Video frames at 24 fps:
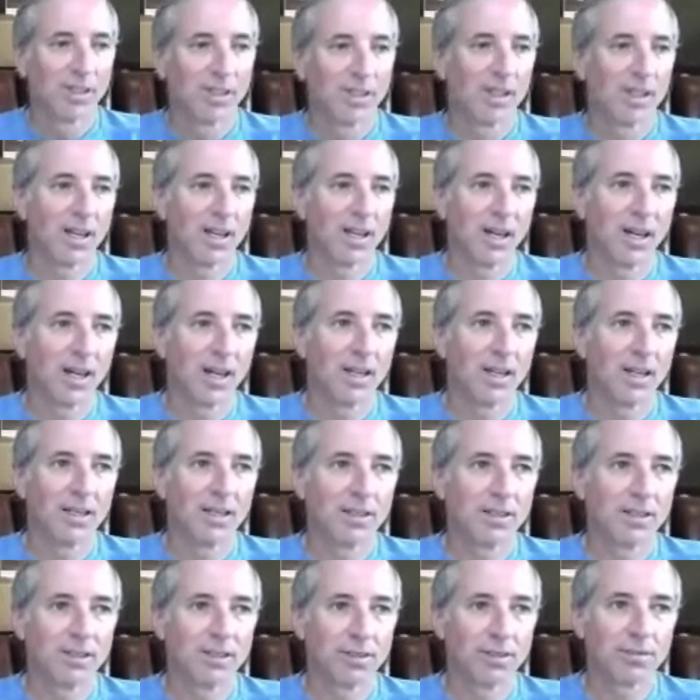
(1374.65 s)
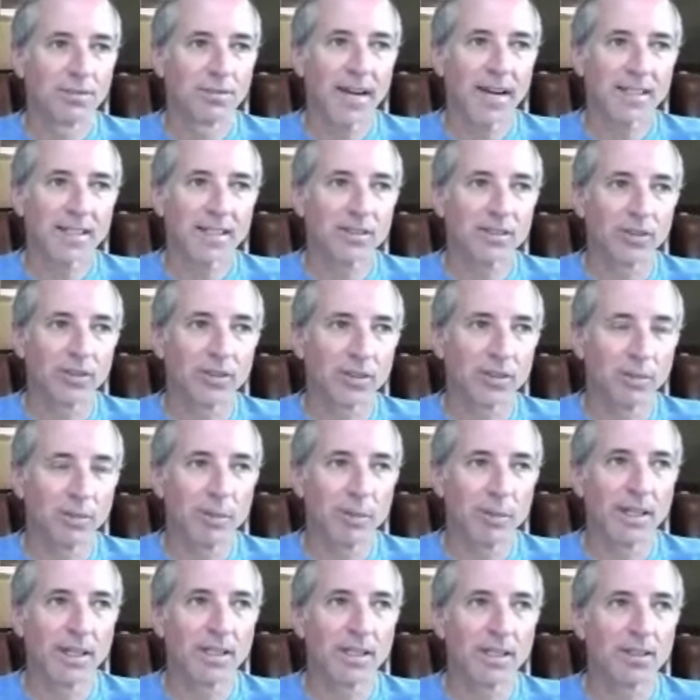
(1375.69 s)
the fact that
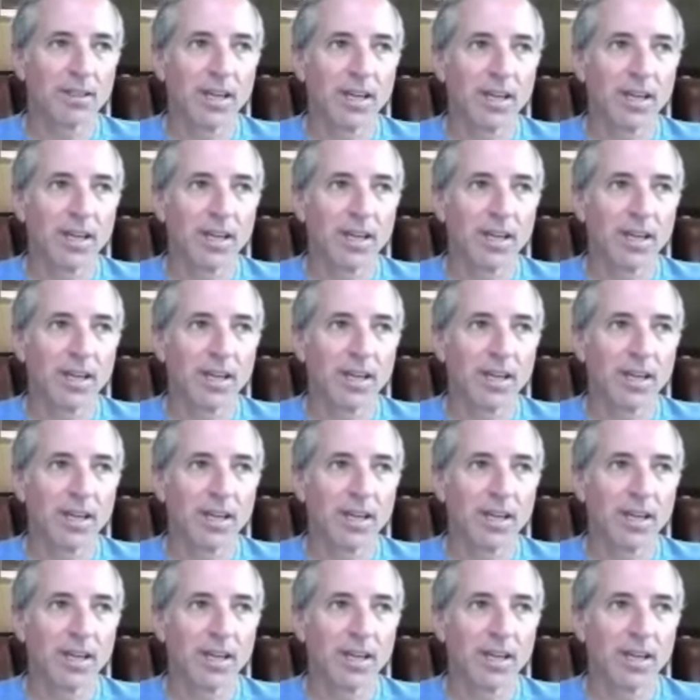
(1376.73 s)
somebody